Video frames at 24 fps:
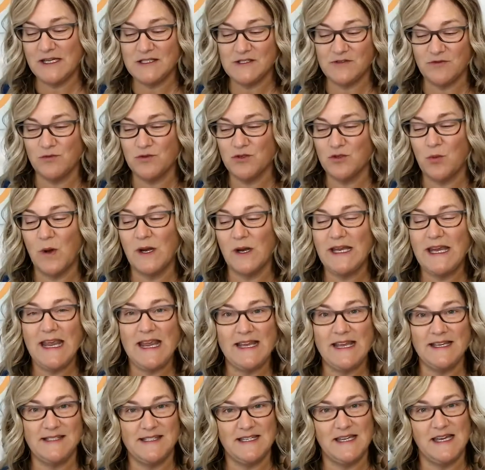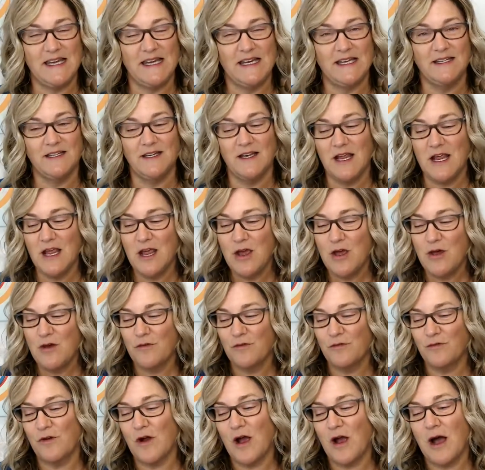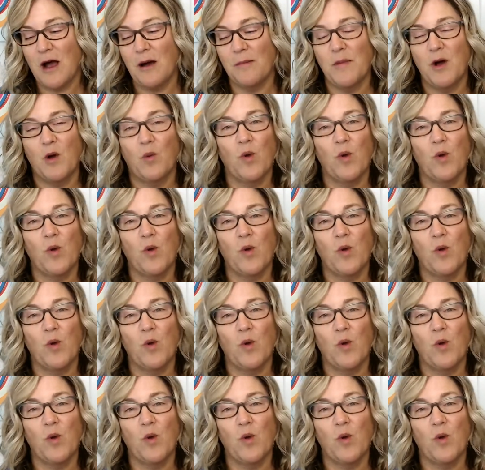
It's from 2018 from